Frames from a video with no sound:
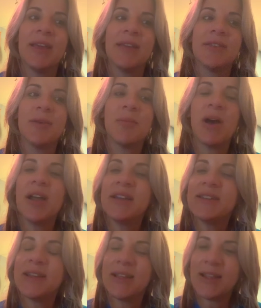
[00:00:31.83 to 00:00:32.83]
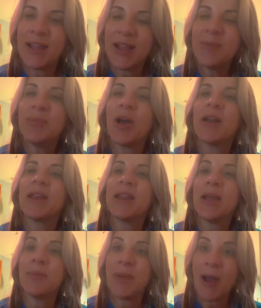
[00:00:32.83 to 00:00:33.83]
the mind and
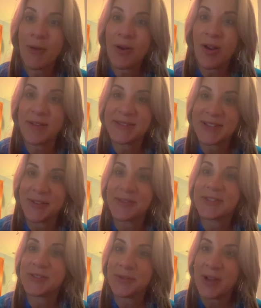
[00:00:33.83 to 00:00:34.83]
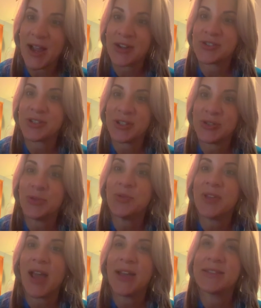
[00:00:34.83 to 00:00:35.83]
body empower ourselves to actually
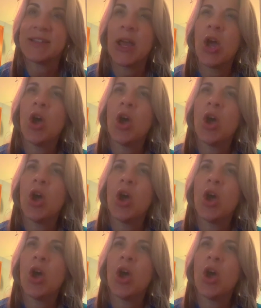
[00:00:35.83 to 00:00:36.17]
do that.